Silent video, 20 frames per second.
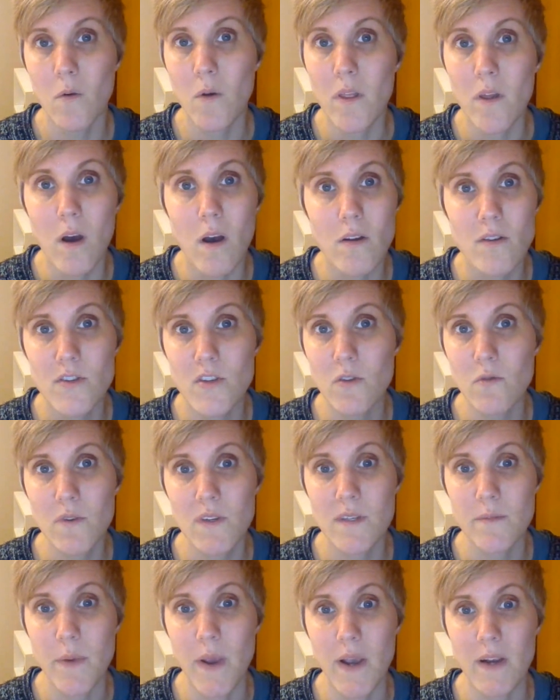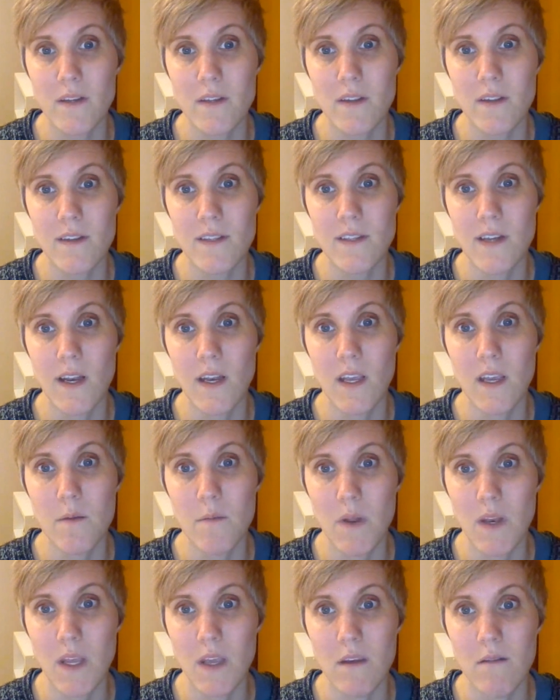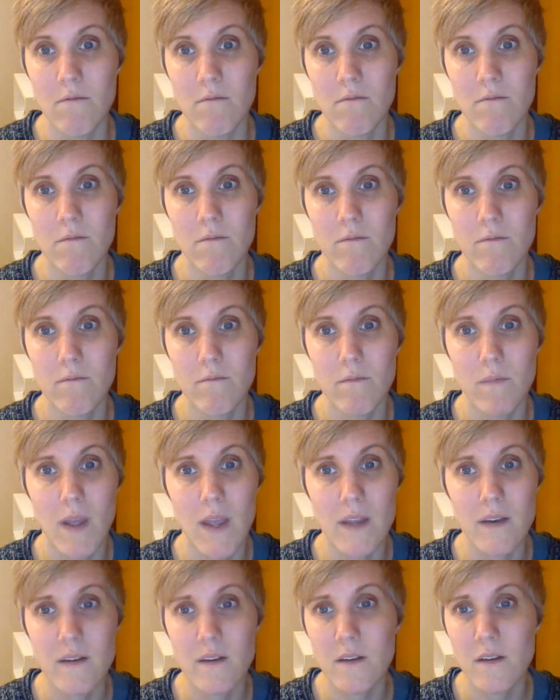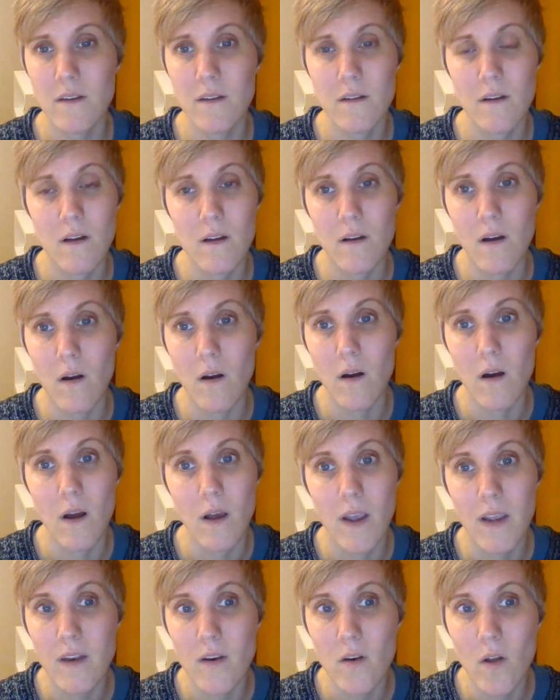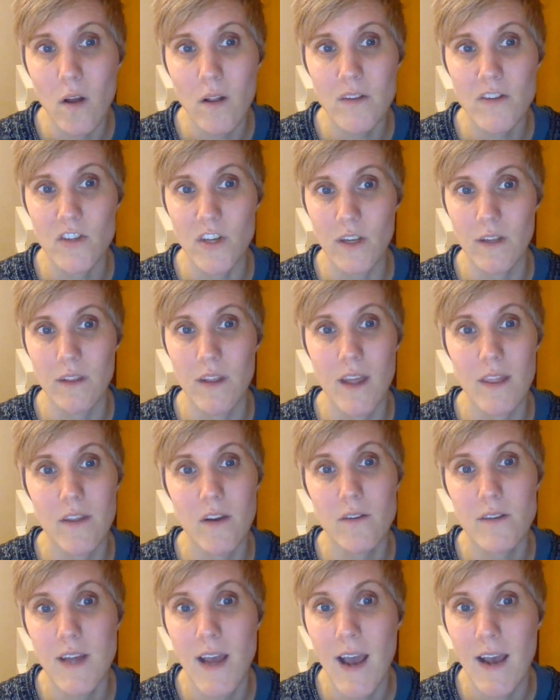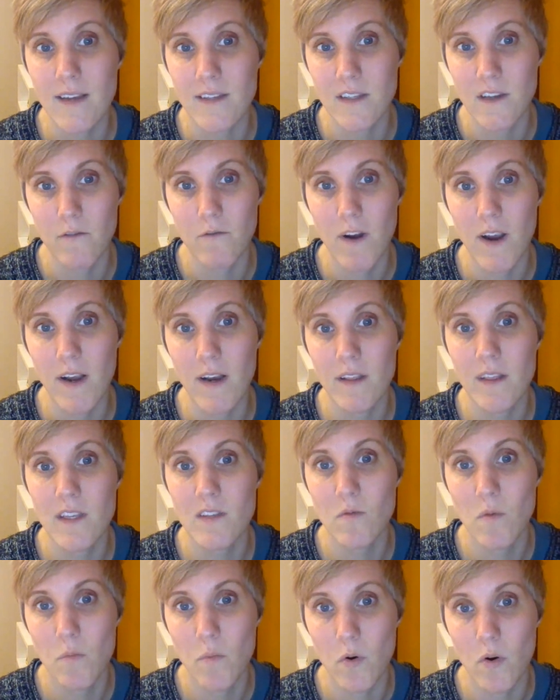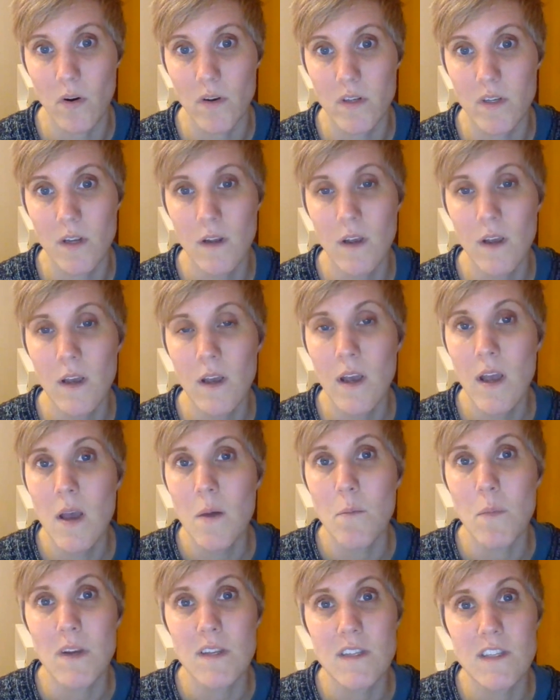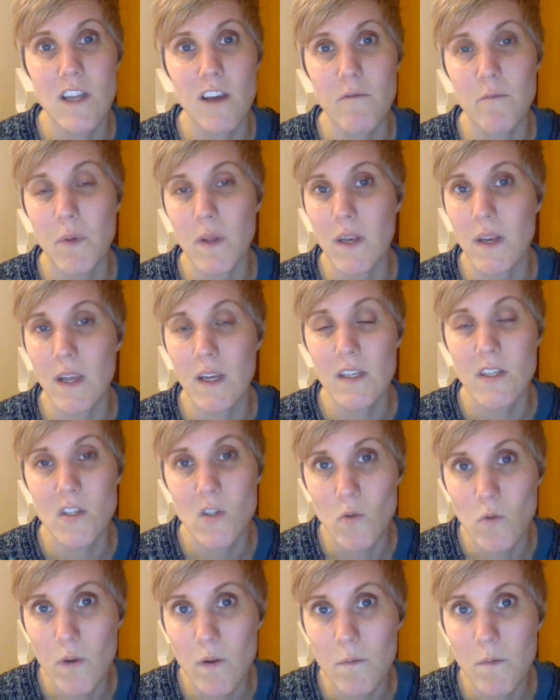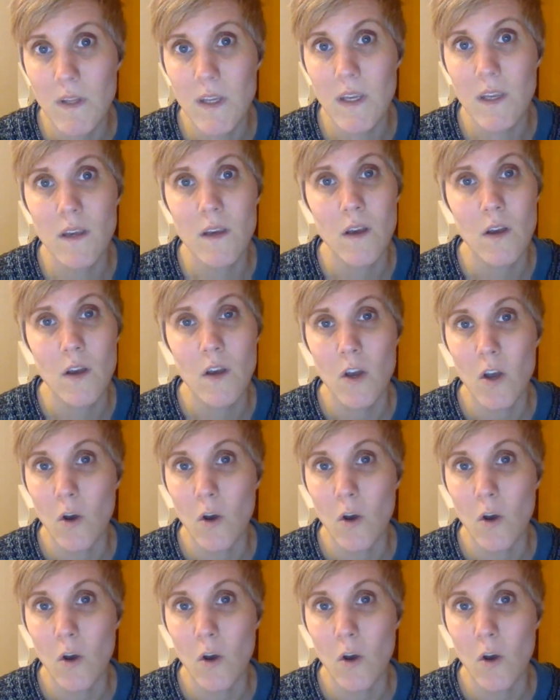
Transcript: With all due respect to the study committee, and acknowledging that their task of writing this report must have been extremely